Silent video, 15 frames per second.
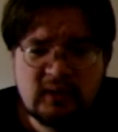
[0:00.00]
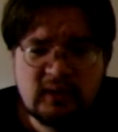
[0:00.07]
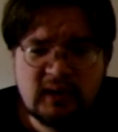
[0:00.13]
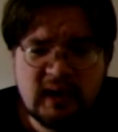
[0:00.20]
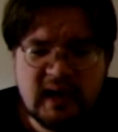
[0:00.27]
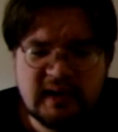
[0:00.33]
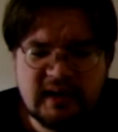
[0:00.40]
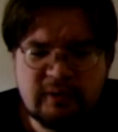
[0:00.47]

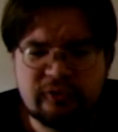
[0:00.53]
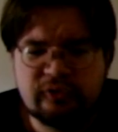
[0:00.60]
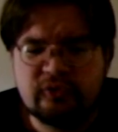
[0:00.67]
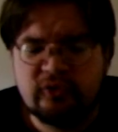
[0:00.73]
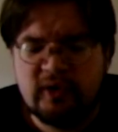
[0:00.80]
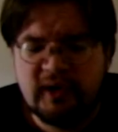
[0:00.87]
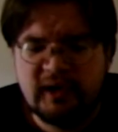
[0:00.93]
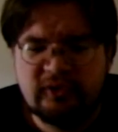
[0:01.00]
and he was
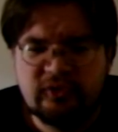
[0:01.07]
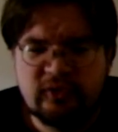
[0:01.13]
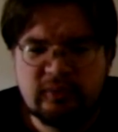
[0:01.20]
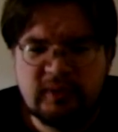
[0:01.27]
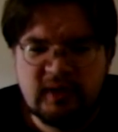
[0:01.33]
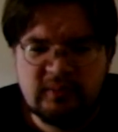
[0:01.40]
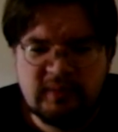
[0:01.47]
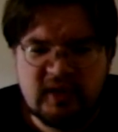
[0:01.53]
trying to be
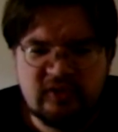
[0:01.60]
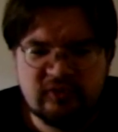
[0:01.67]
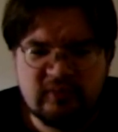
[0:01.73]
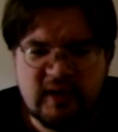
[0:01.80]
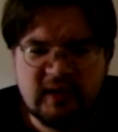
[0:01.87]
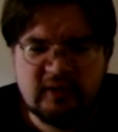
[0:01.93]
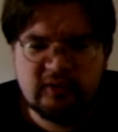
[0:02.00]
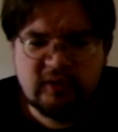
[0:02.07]
a
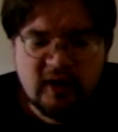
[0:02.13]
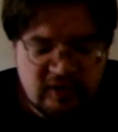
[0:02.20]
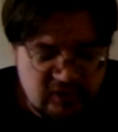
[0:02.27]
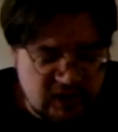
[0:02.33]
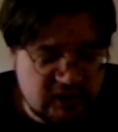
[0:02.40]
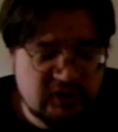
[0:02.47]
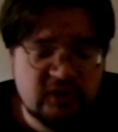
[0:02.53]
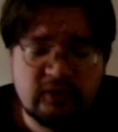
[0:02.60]
peacemaker, and I
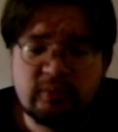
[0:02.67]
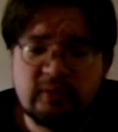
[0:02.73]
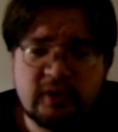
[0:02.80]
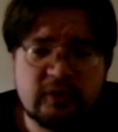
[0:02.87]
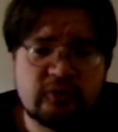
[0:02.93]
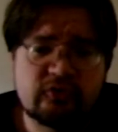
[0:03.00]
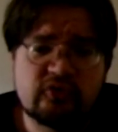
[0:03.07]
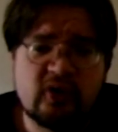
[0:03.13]
think did a pretty
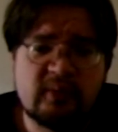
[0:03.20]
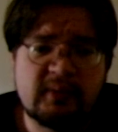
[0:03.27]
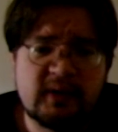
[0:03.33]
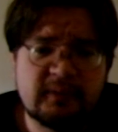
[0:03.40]
good job.